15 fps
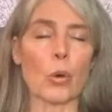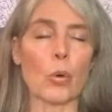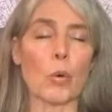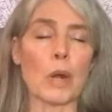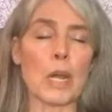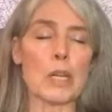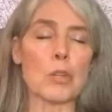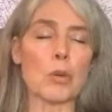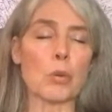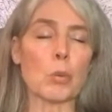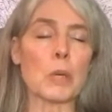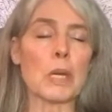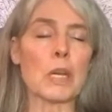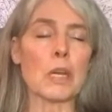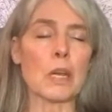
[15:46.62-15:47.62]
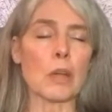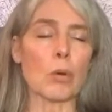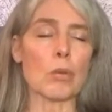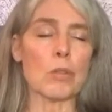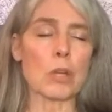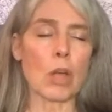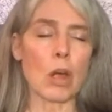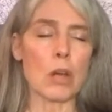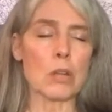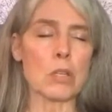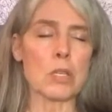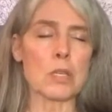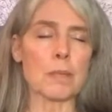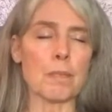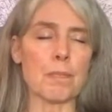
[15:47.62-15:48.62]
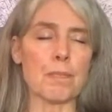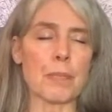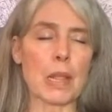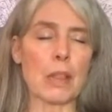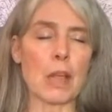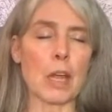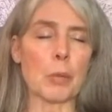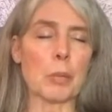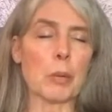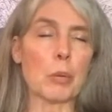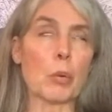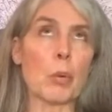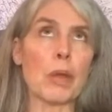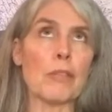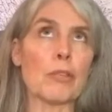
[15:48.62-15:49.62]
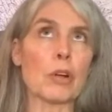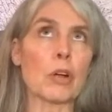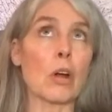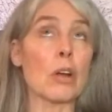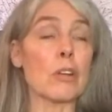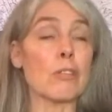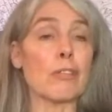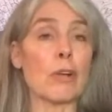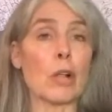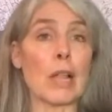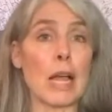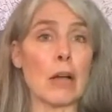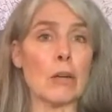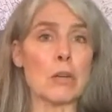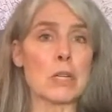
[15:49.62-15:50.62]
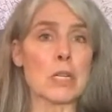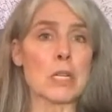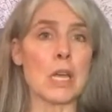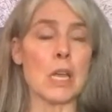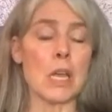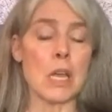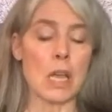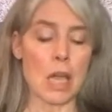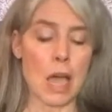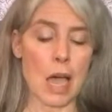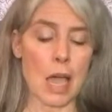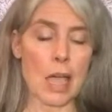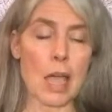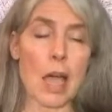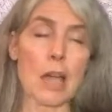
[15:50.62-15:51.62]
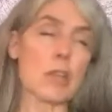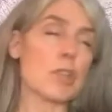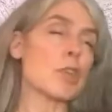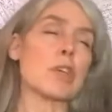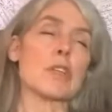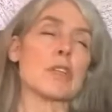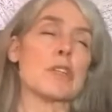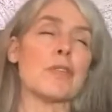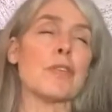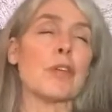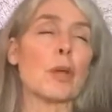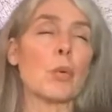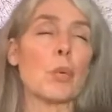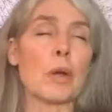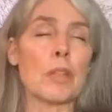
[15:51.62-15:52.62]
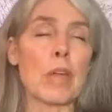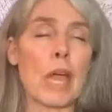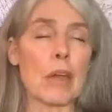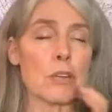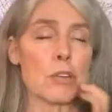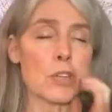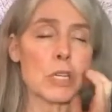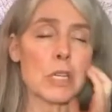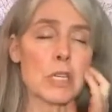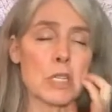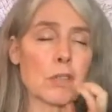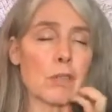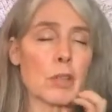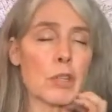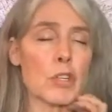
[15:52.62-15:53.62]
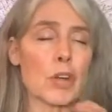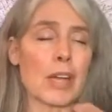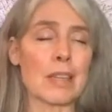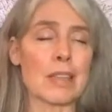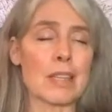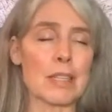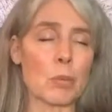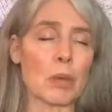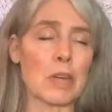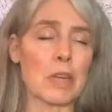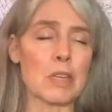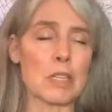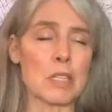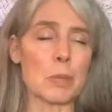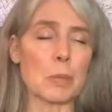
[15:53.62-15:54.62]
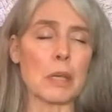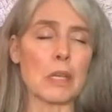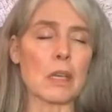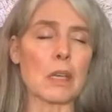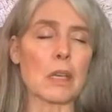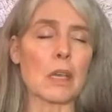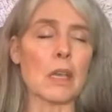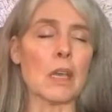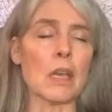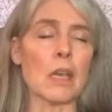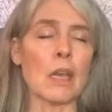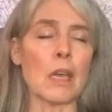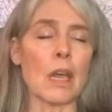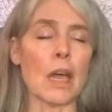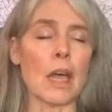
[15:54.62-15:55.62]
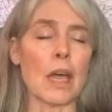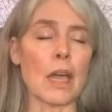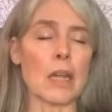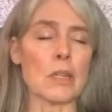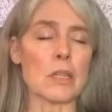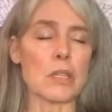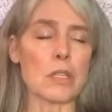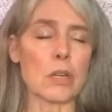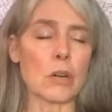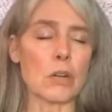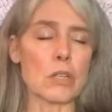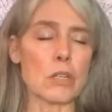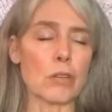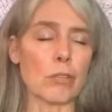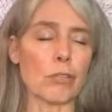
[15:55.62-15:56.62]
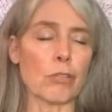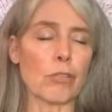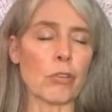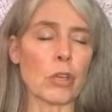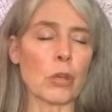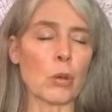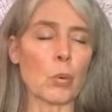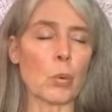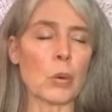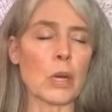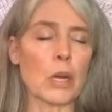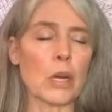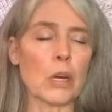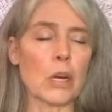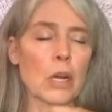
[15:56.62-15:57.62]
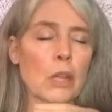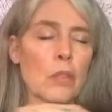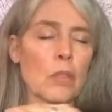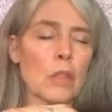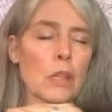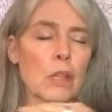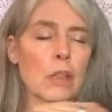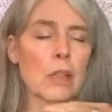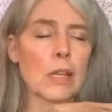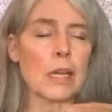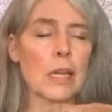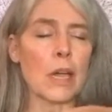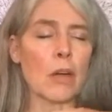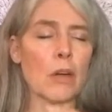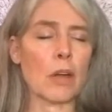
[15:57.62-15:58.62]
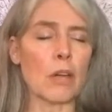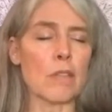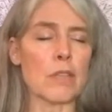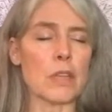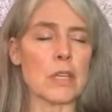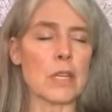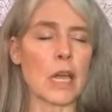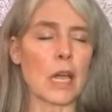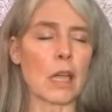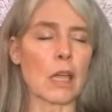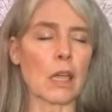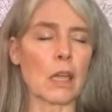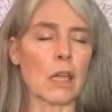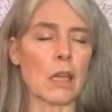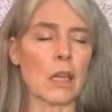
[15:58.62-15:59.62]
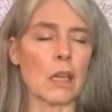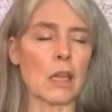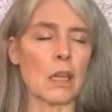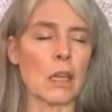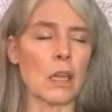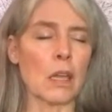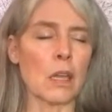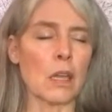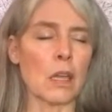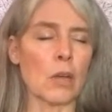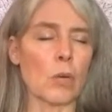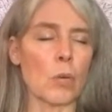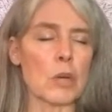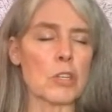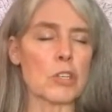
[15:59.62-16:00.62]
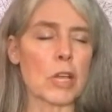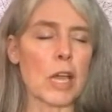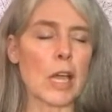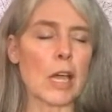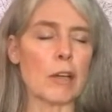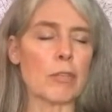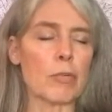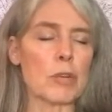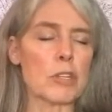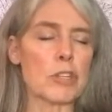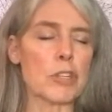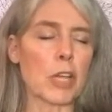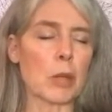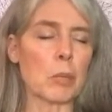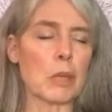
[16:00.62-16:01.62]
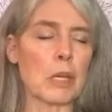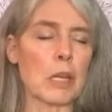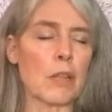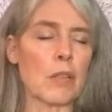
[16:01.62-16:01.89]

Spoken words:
when I do a reading, I hold the cards. A lot of people wait for a card to fall out. I actually just feel where the energy is of the dragon that's wanting to speak, and start to feel where in the layout of the deck, which half, which segment, and